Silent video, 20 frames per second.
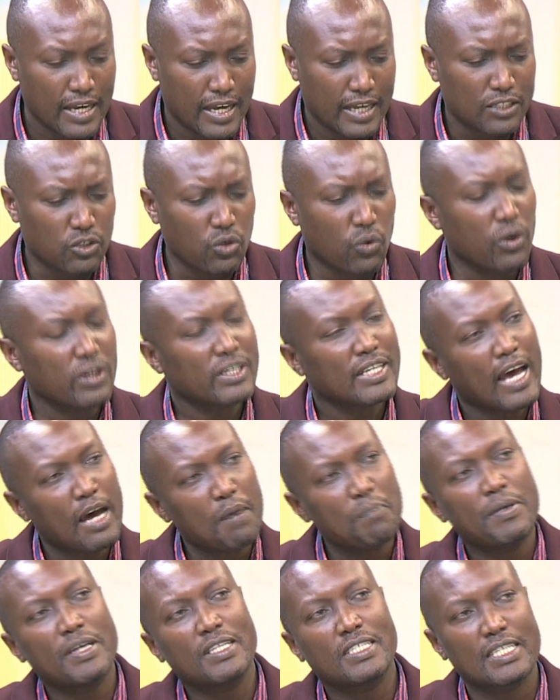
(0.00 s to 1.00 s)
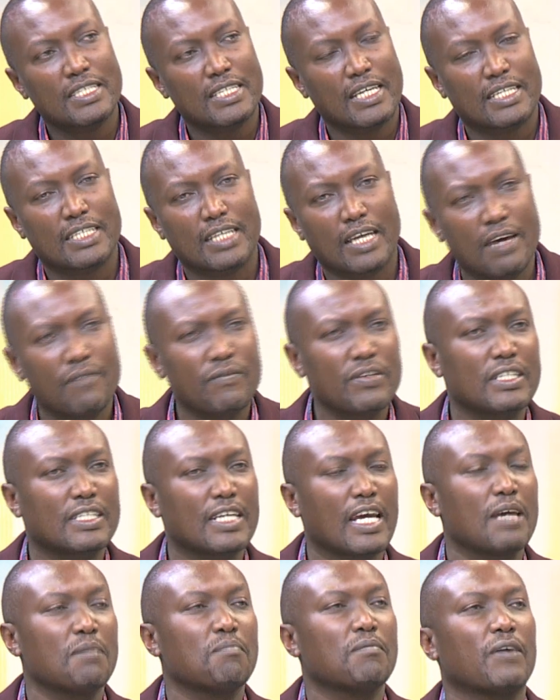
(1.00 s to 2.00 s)
So what happens is that every
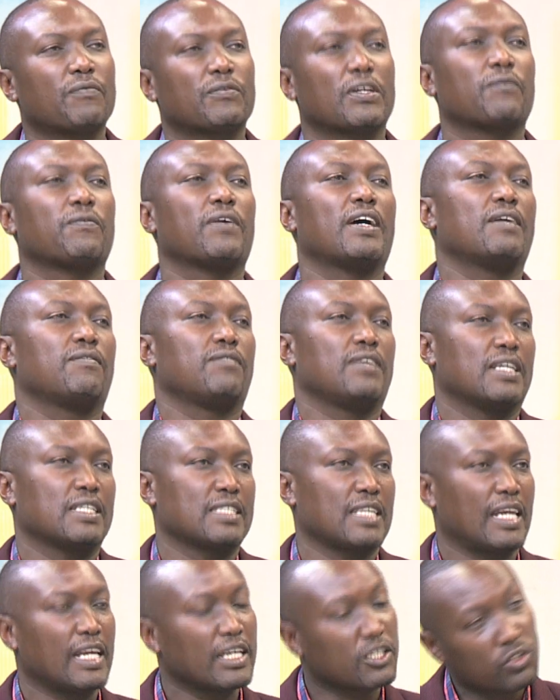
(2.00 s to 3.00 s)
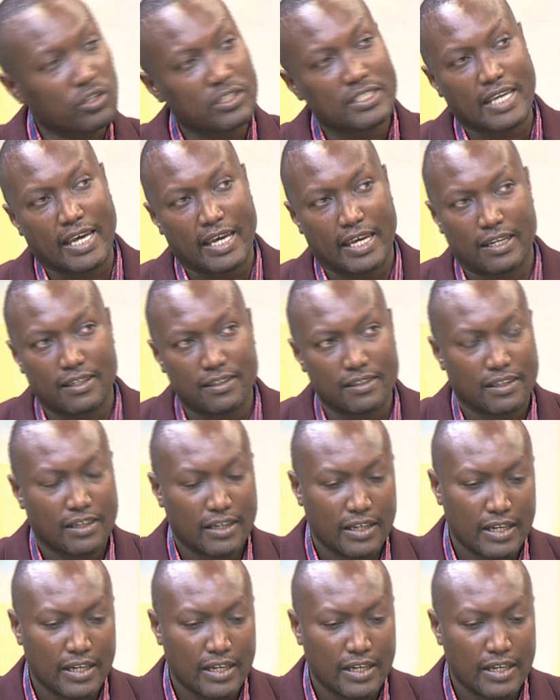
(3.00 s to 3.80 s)
time after 5 years, elections are held,